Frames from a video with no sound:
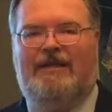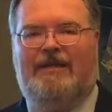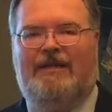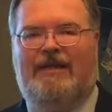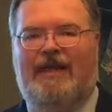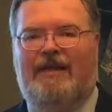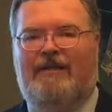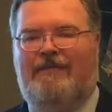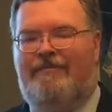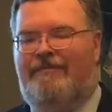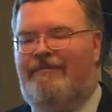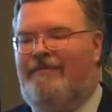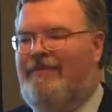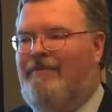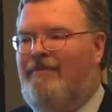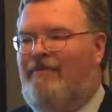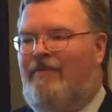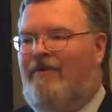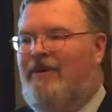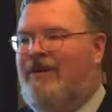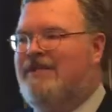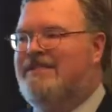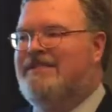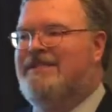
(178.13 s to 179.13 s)
Now,
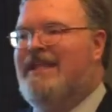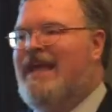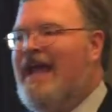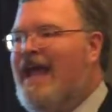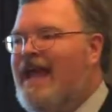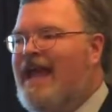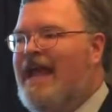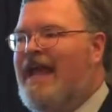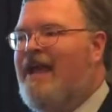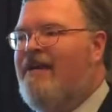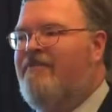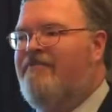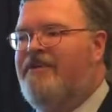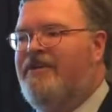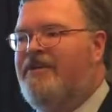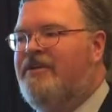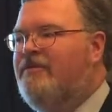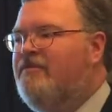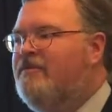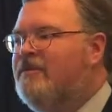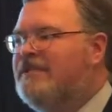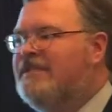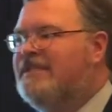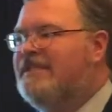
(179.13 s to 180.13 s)
what does that have to
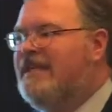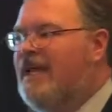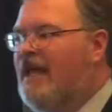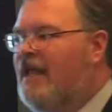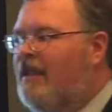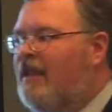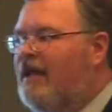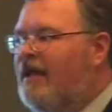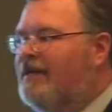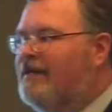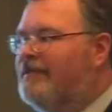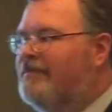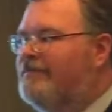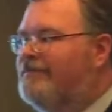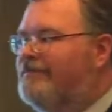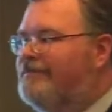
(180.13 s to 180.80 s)
do with selling?